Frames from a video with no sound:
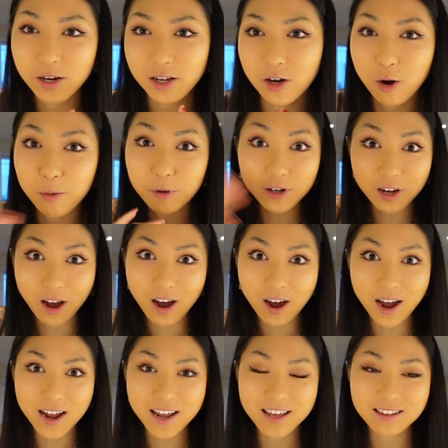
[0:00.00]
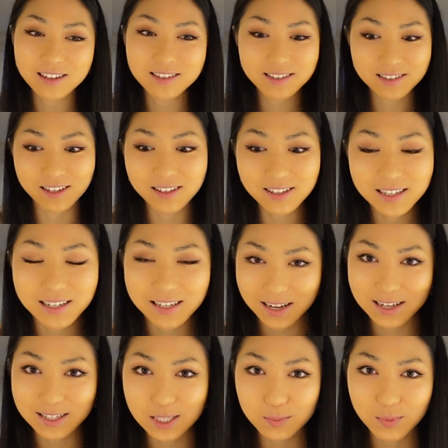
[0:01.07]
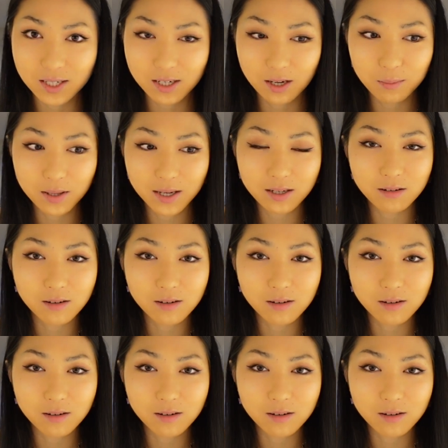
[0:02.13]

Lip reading: you know, I'm on a high and then suddenly it hits me and I'm like,